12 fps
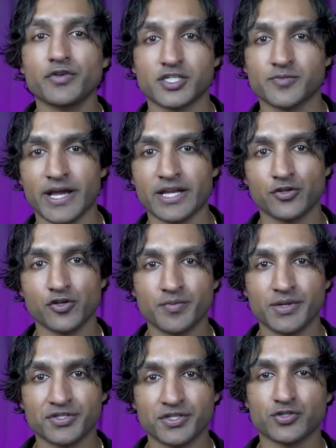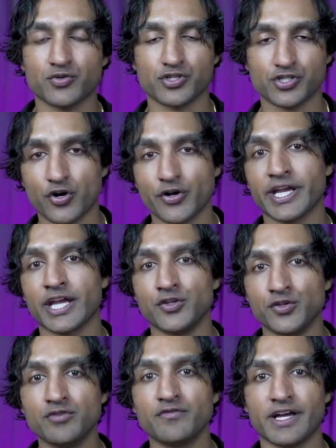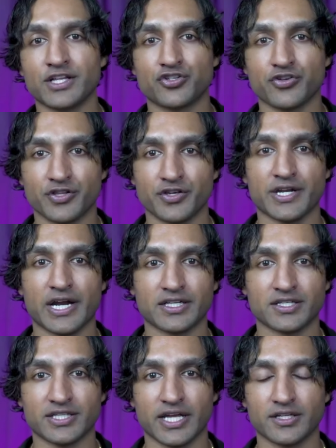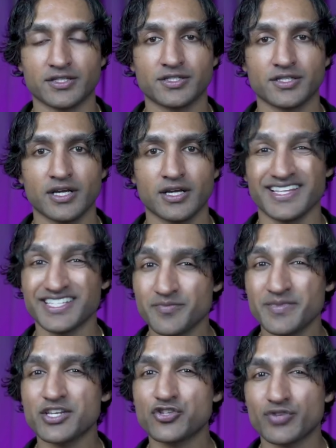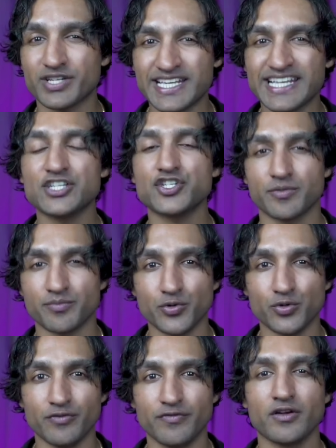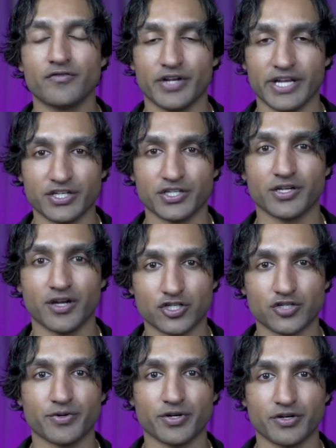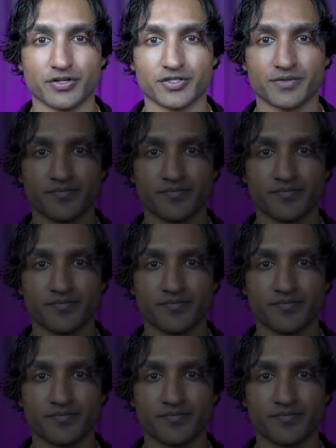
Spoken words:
expanding your business or starting a new venture in the United States, this can be a strategic move for Indian entrepreneurs.